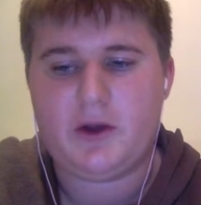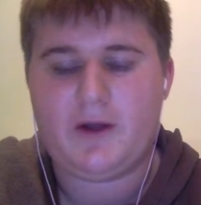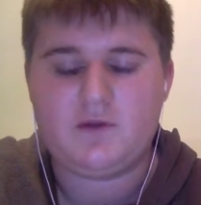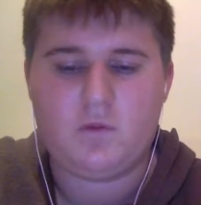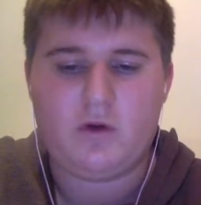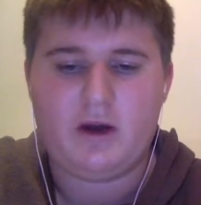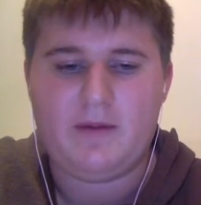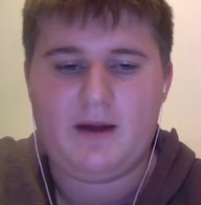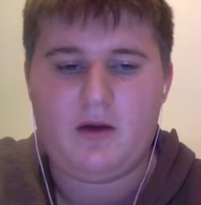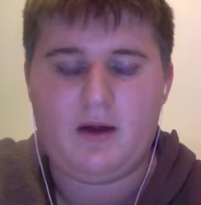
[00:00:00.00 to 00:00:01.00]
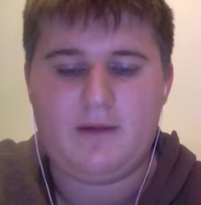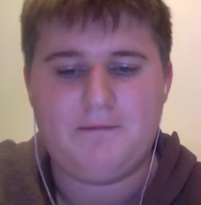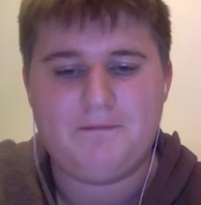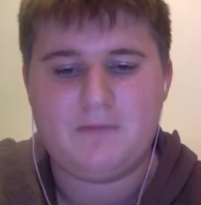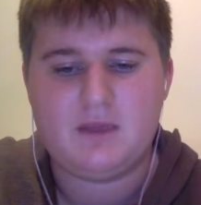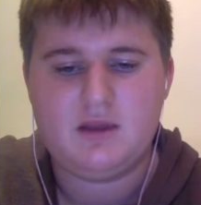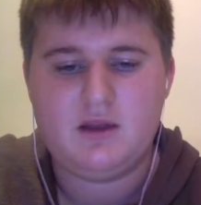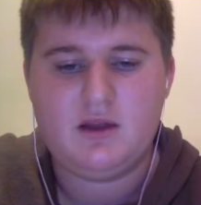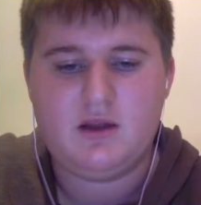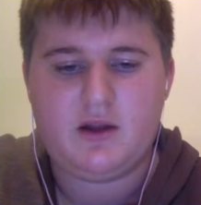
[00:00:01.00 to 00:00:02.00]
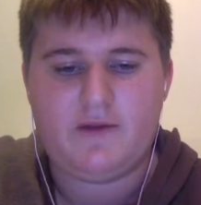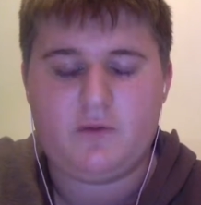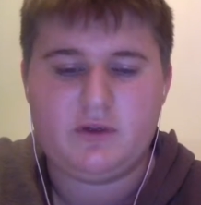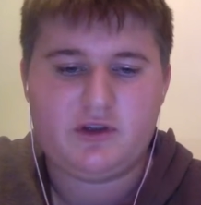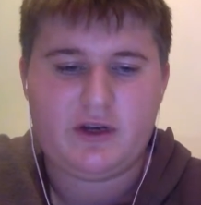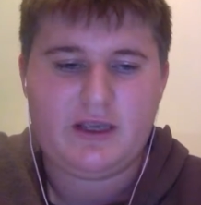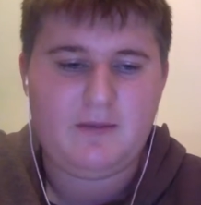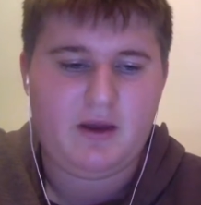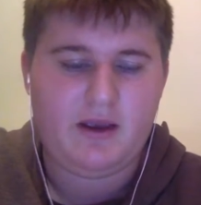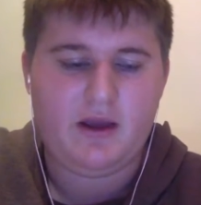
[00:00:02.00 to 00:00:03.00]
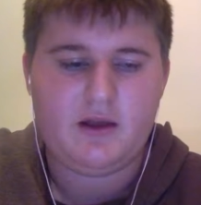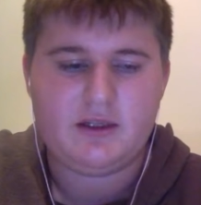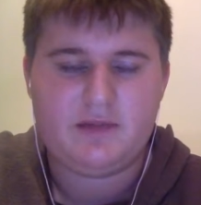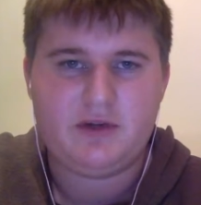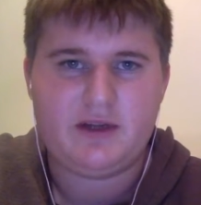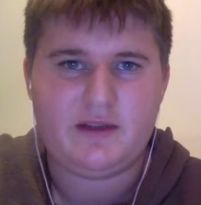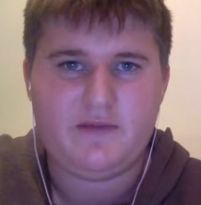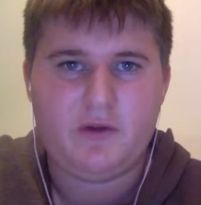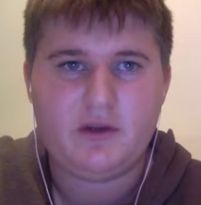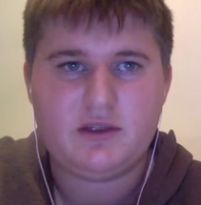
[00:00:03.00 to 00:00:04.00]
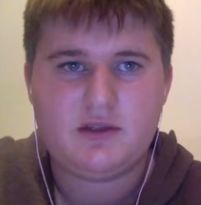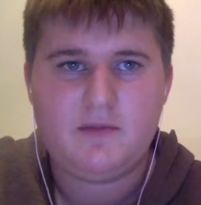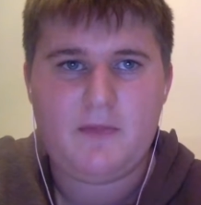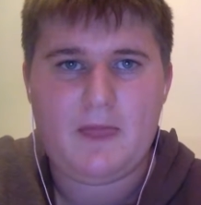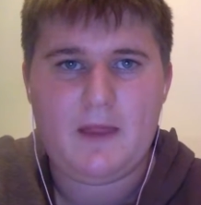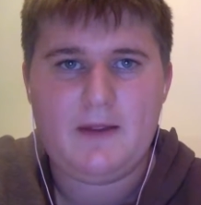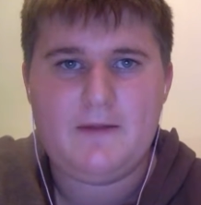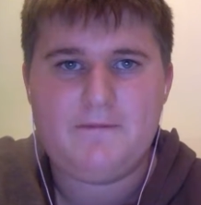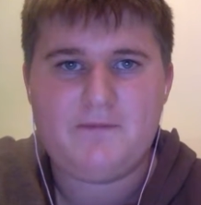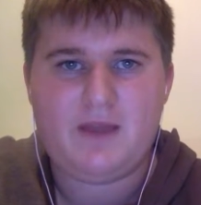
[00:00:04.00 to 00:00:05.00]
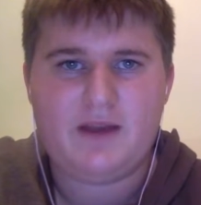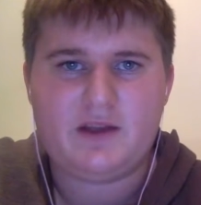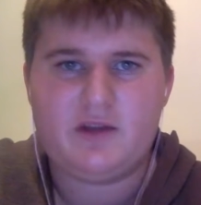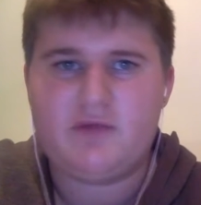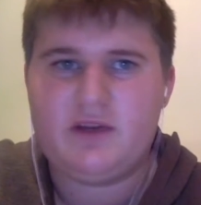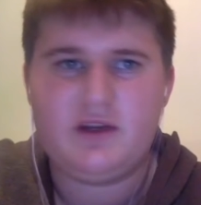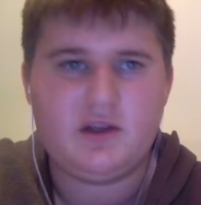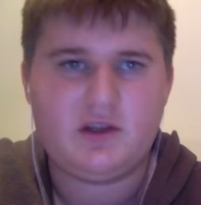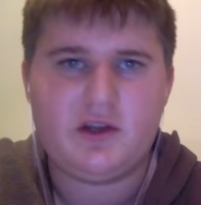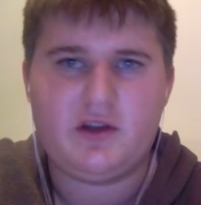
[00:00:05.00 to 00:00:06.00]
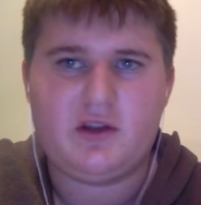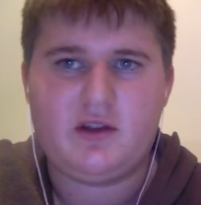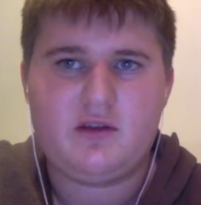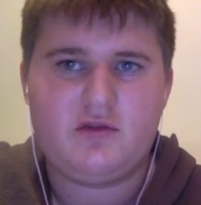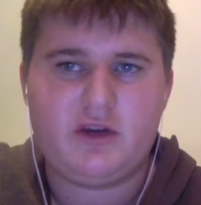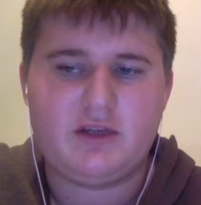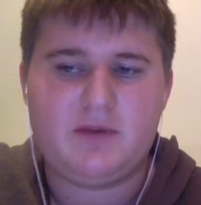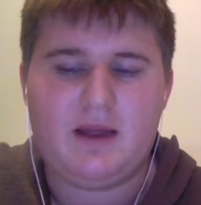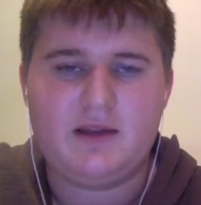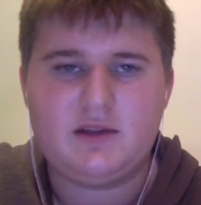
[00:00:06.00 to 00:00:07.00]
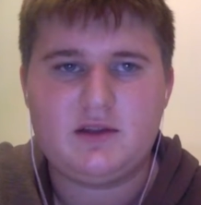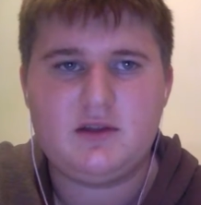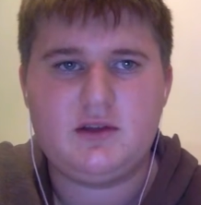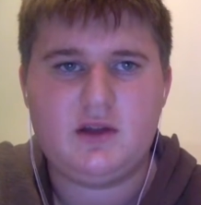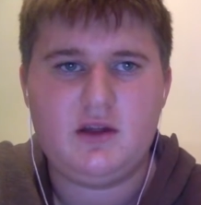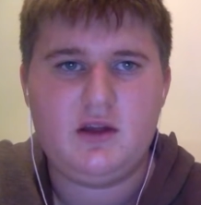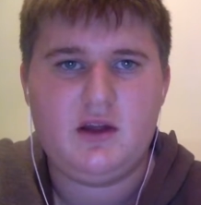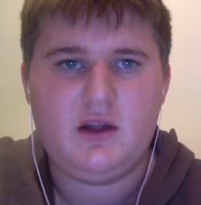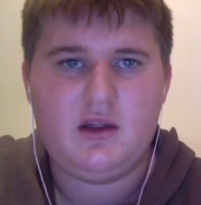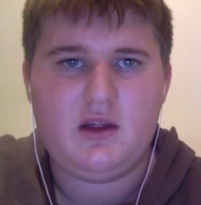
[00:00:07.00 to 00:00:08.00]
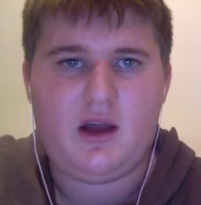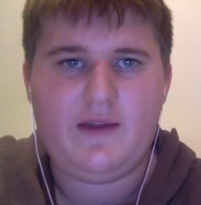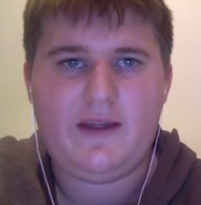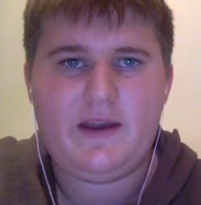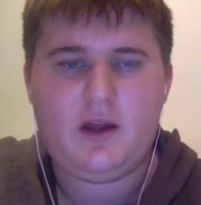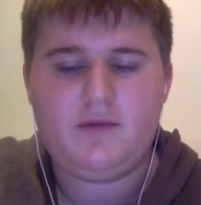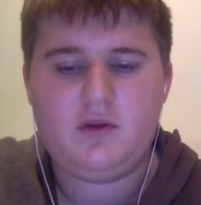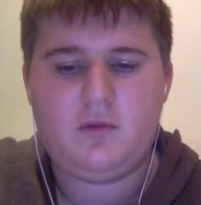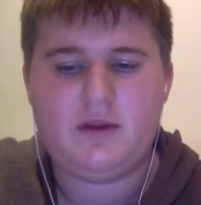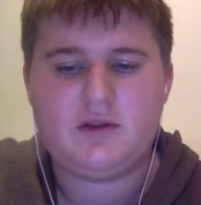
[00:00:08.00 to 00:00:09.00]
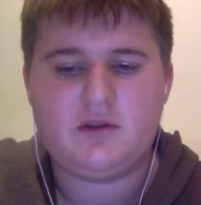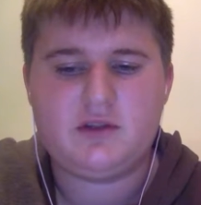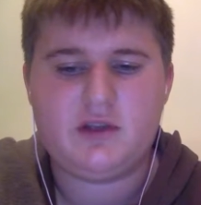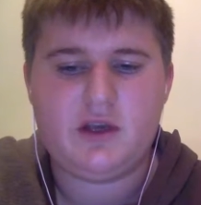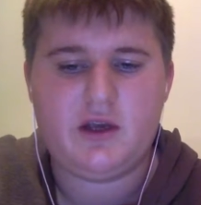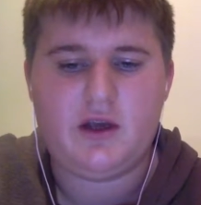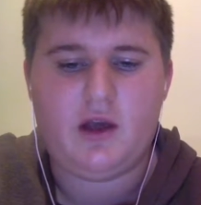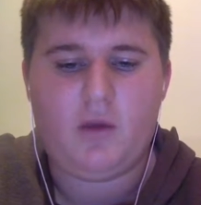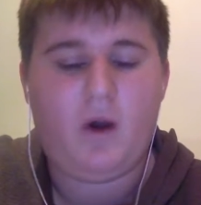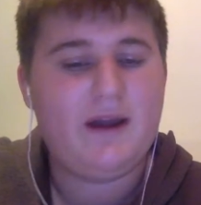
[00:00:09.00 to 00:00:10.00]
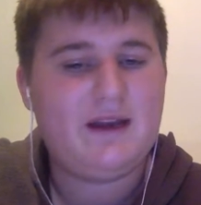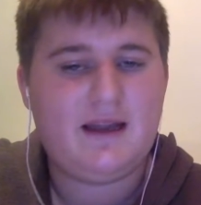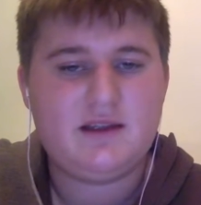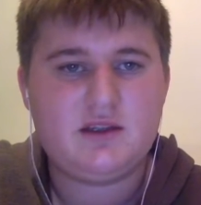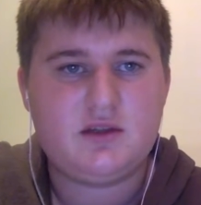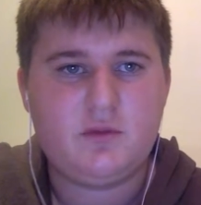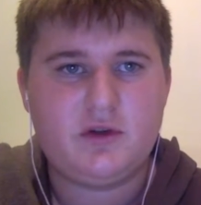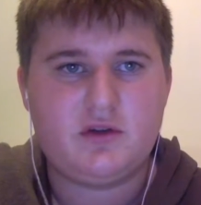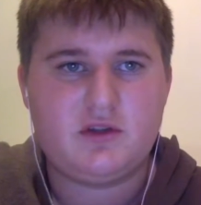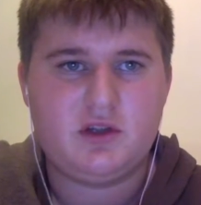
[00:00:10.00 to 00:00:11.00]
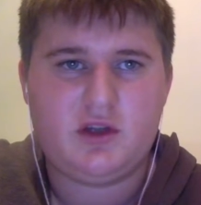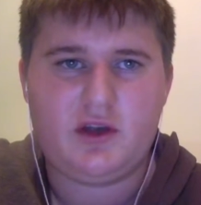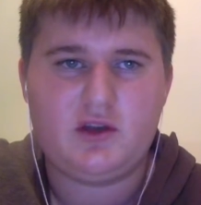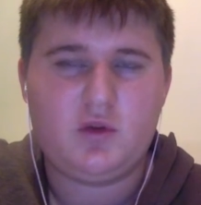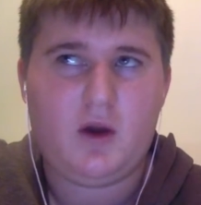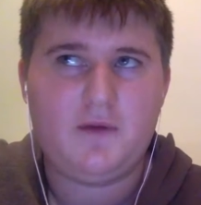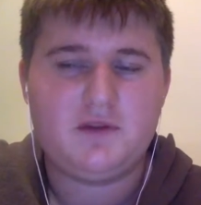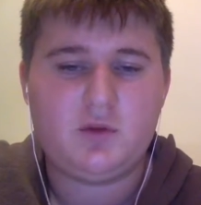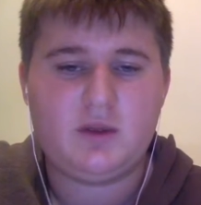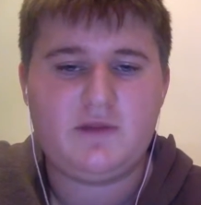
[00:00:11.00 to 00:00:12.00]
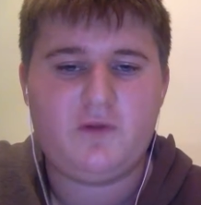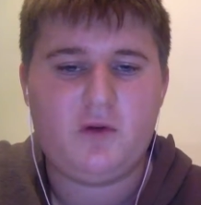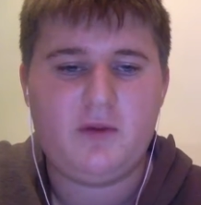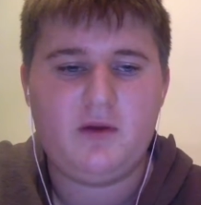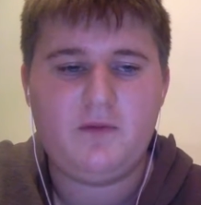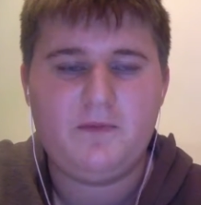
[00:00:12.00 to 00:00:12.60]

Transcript: have to worry about kind of always trying to keep my subject in focus. And it's kind of really just good, crisp lens. I then went on to a wider lens, which was the kind of 12 to 24mm.